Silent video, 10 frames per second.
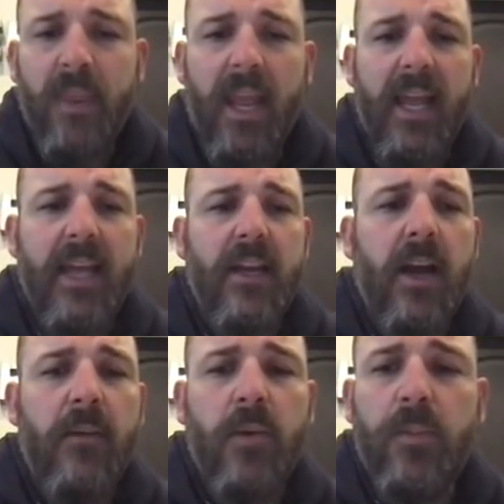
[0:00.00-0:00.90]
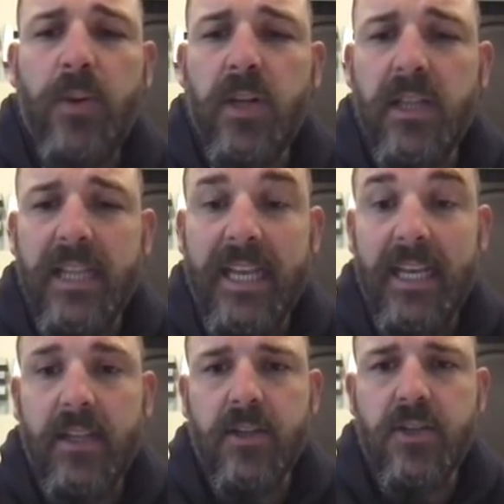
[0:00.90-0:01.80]
And I will put a link
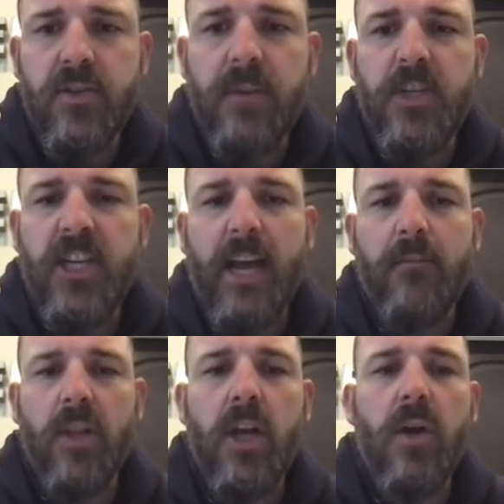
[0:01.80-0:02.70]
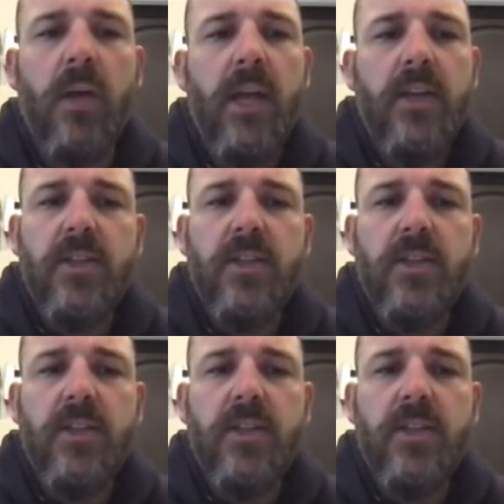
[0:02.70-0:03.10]
in the description down below